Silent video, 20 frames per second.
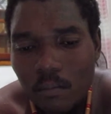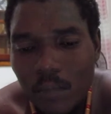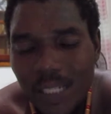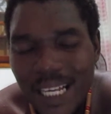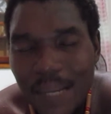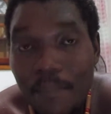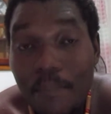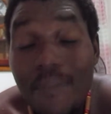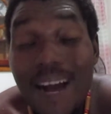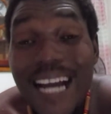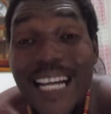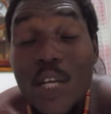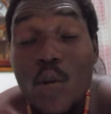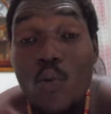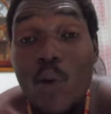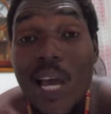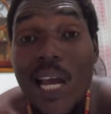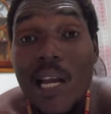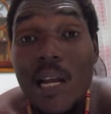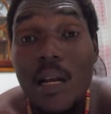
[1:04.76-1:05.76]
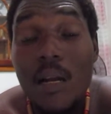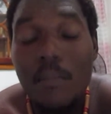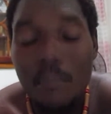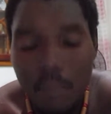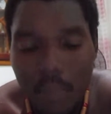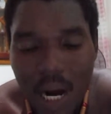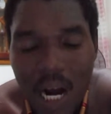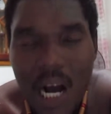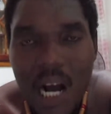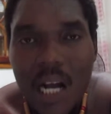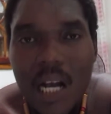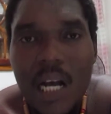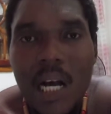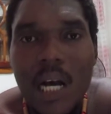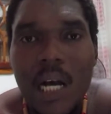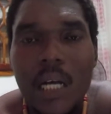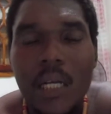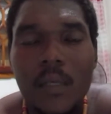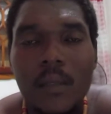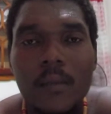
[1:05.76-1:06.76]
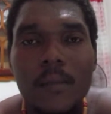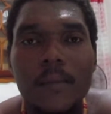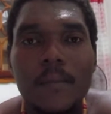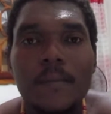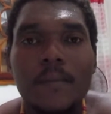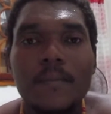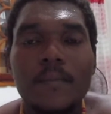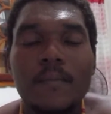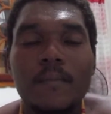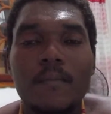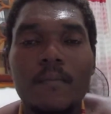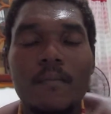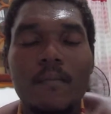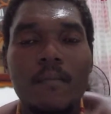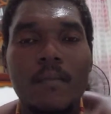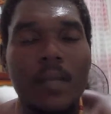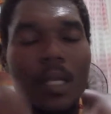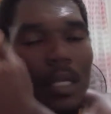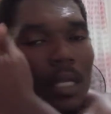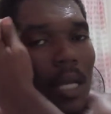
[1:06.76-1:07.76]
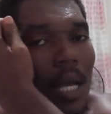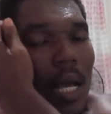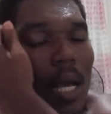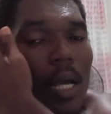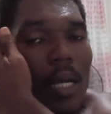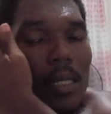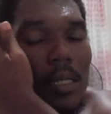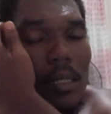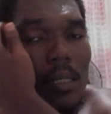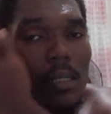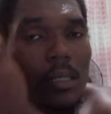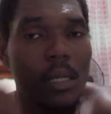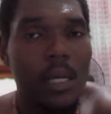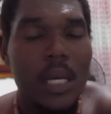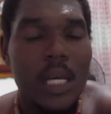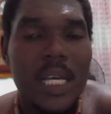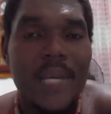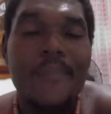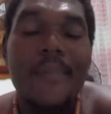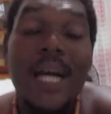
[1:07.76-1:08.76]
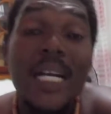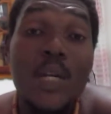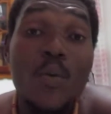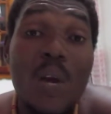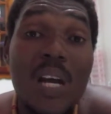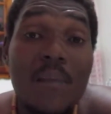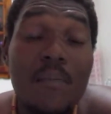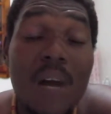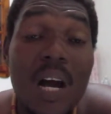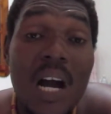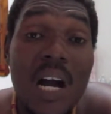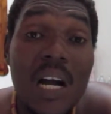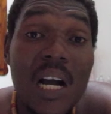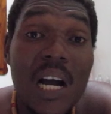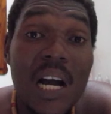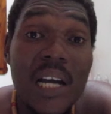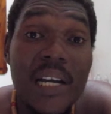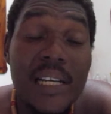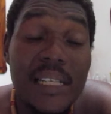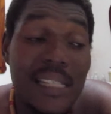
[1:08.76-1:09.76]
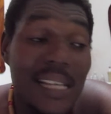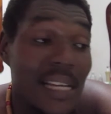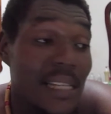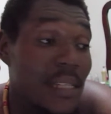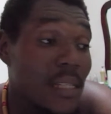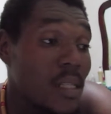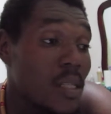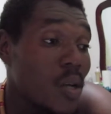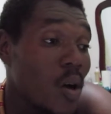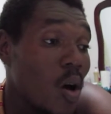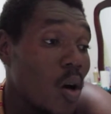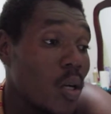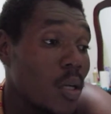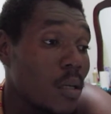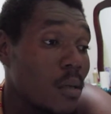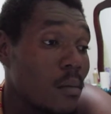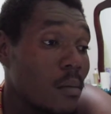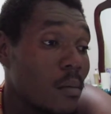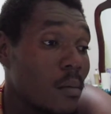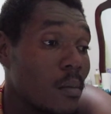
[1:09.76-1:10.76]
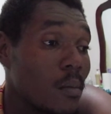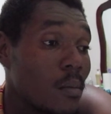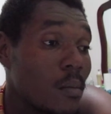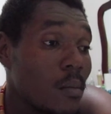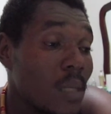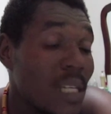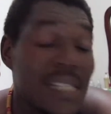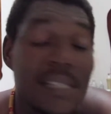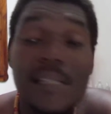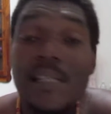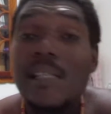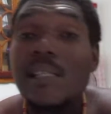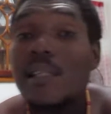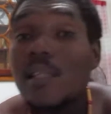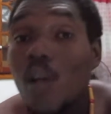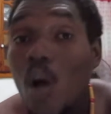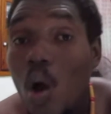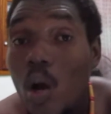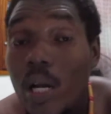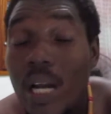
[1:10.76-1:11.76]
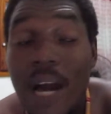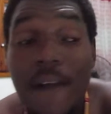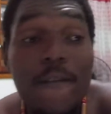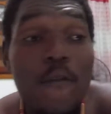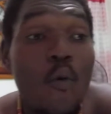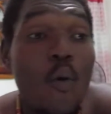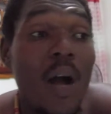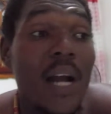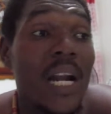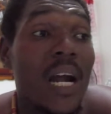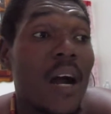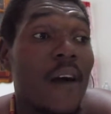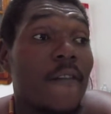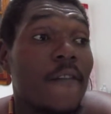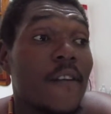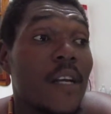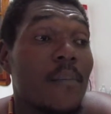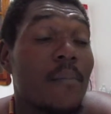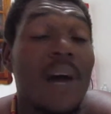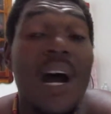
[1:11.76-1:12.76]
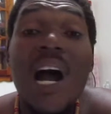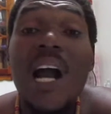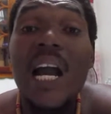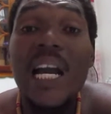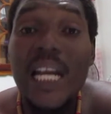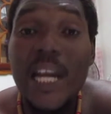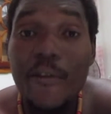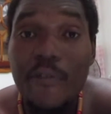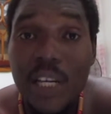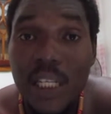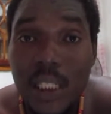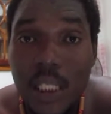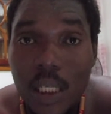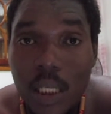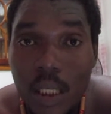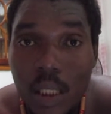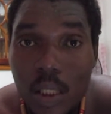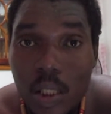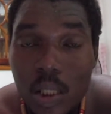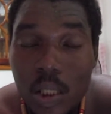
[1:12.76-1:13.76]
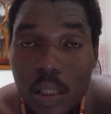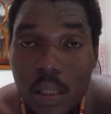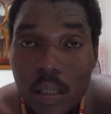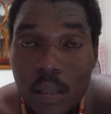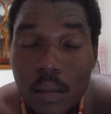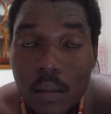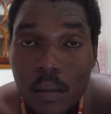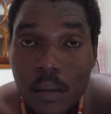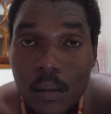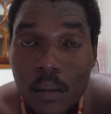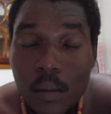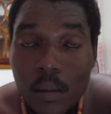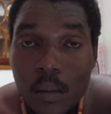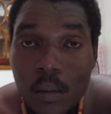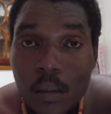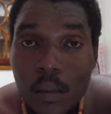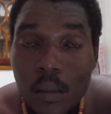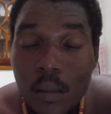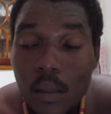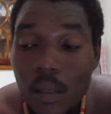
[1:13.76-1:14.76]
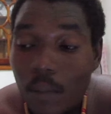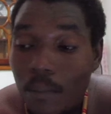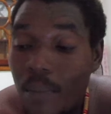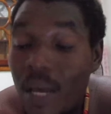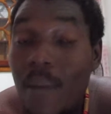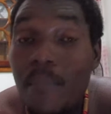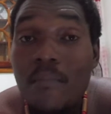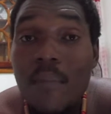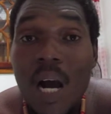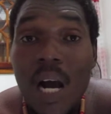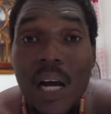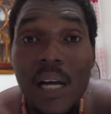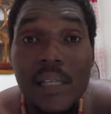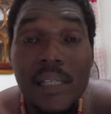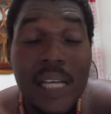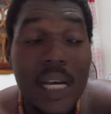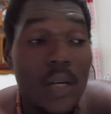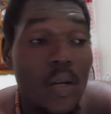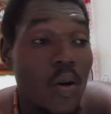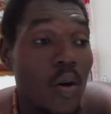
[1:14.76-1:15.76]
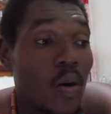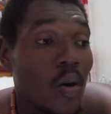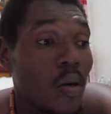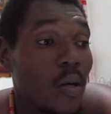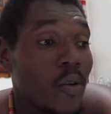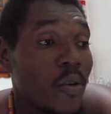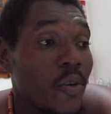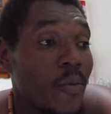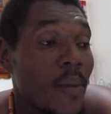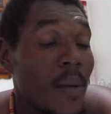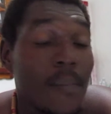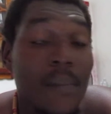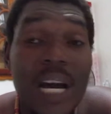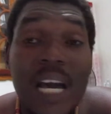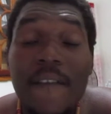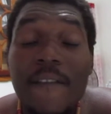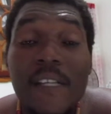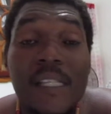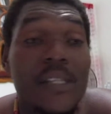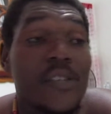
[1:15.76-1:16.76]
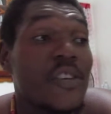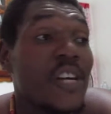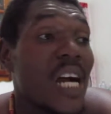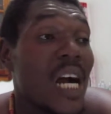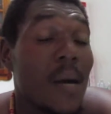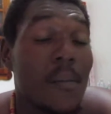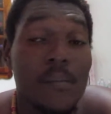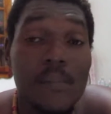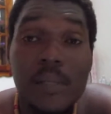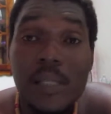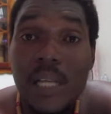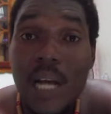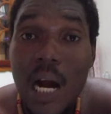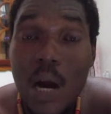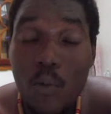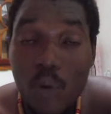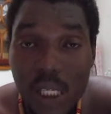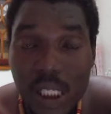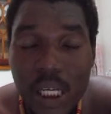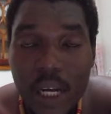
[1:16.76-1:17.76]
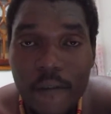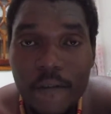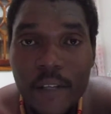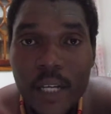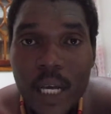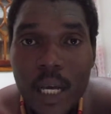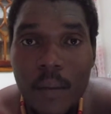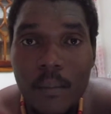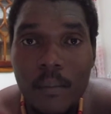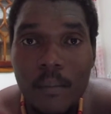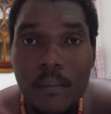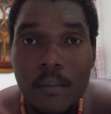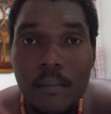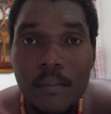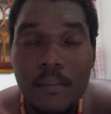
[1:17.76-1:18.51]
Emmanuel Morgan. Yes, Emmanuel Morgan is the son of one of the Morgan Heritage members. I don't remember if it's Gramps or which of them.